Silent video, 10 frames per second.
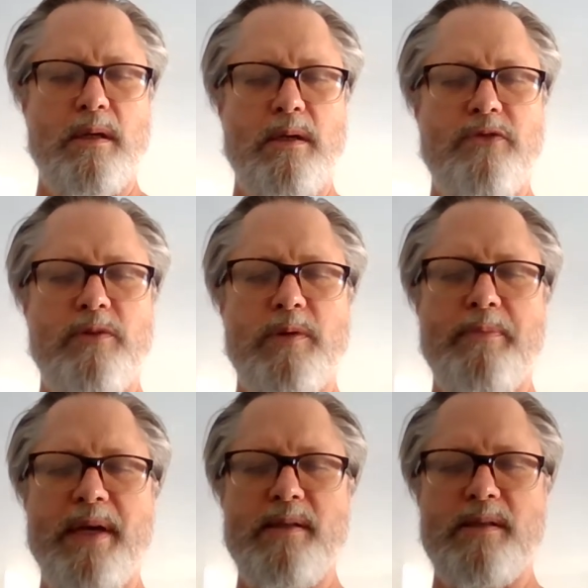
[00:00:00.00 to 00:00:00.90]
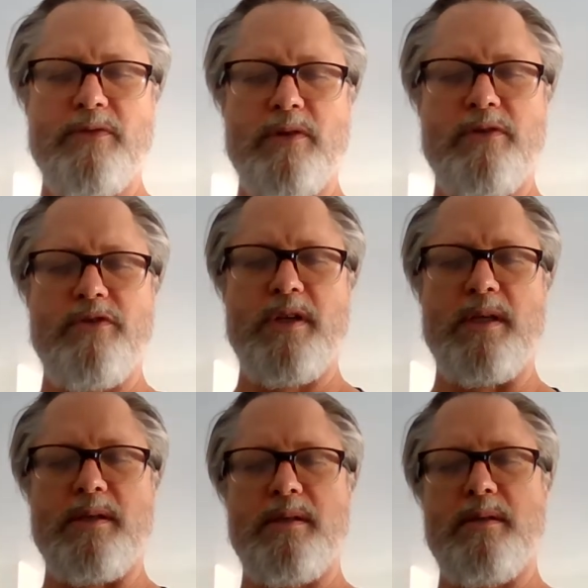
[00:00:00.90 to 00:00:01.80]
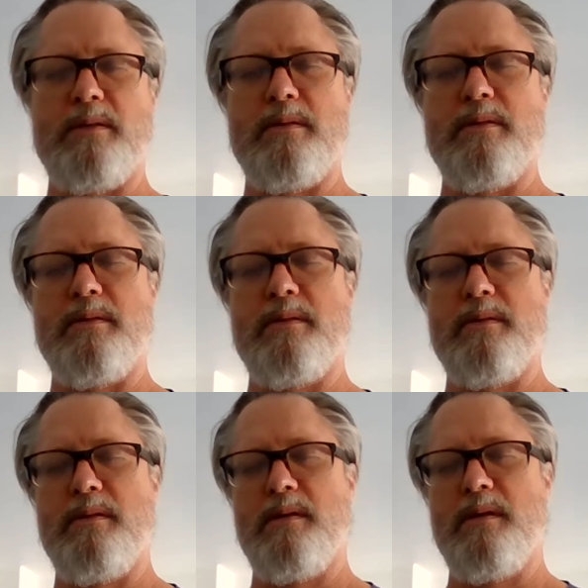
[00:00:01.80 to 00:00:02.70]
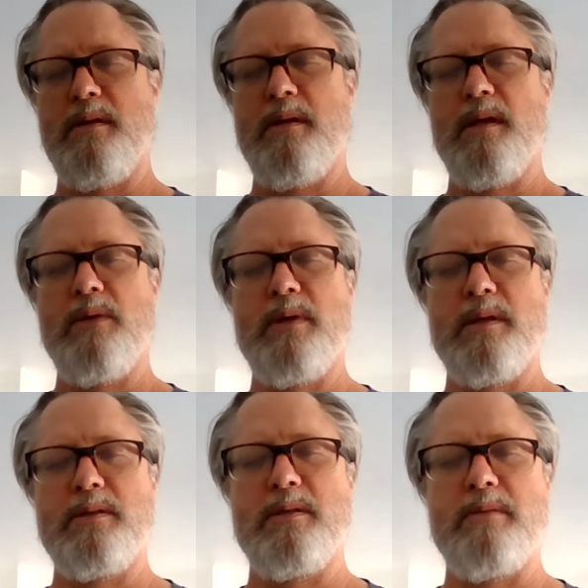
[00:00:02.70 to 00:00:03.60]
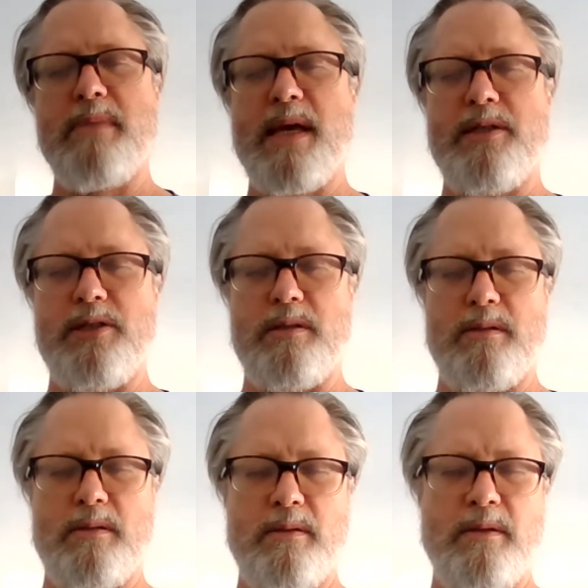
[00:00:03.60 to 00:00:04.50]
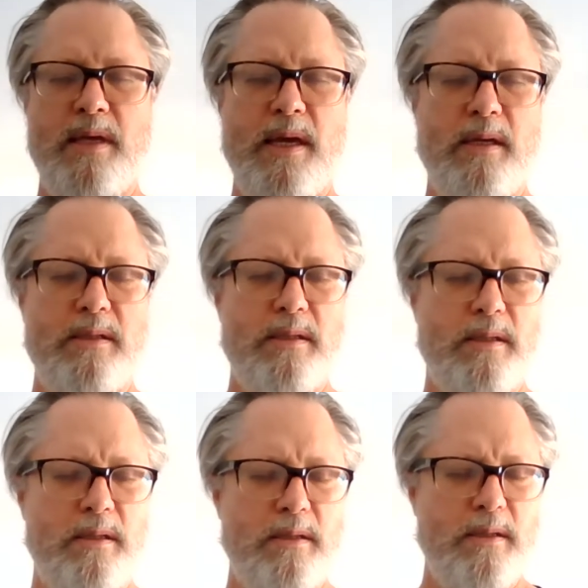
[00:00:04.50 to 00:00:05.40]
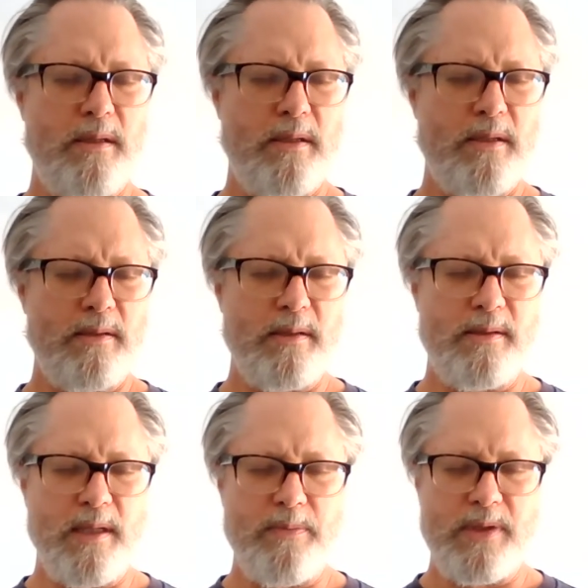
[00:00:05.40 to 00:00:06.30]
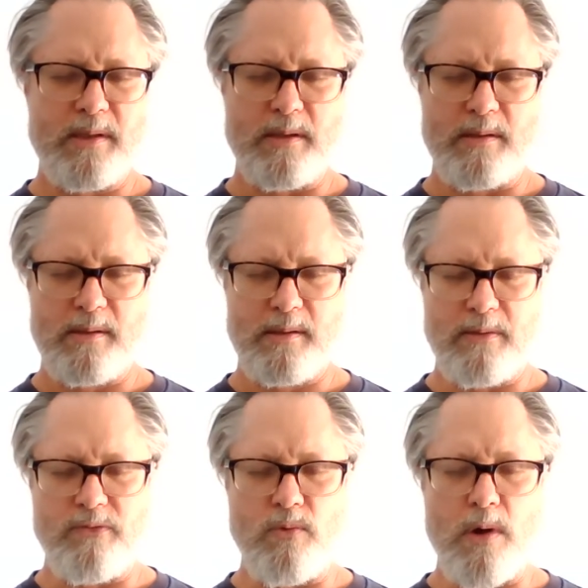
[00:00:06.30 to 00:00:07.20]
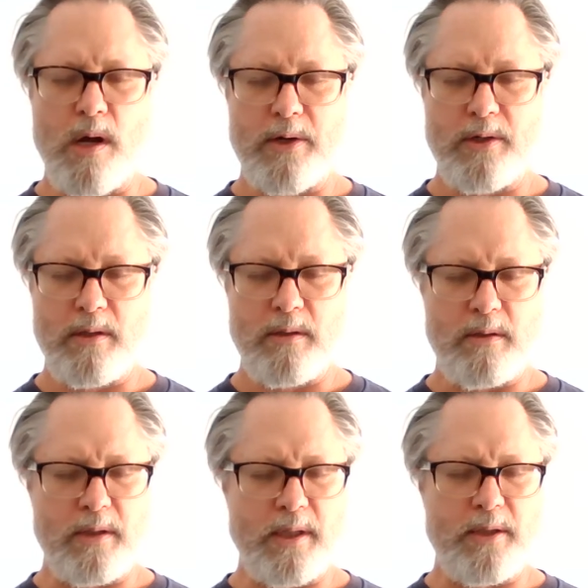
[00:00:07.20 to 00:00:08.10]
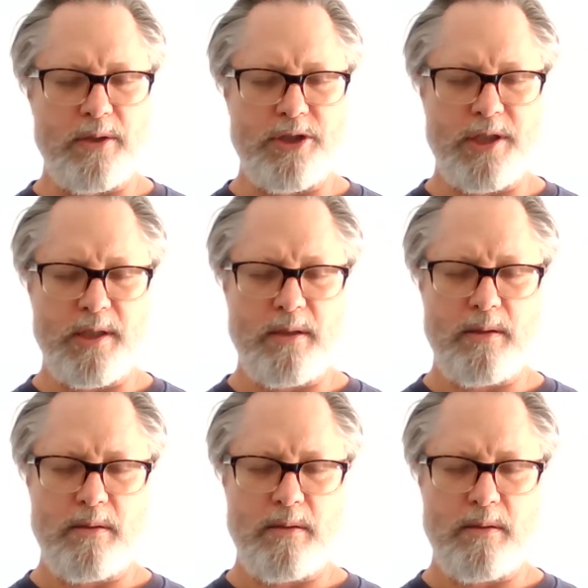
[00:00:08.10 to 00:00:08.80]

From the base of your feet, I want you to imagine that there's a substance of water or energy,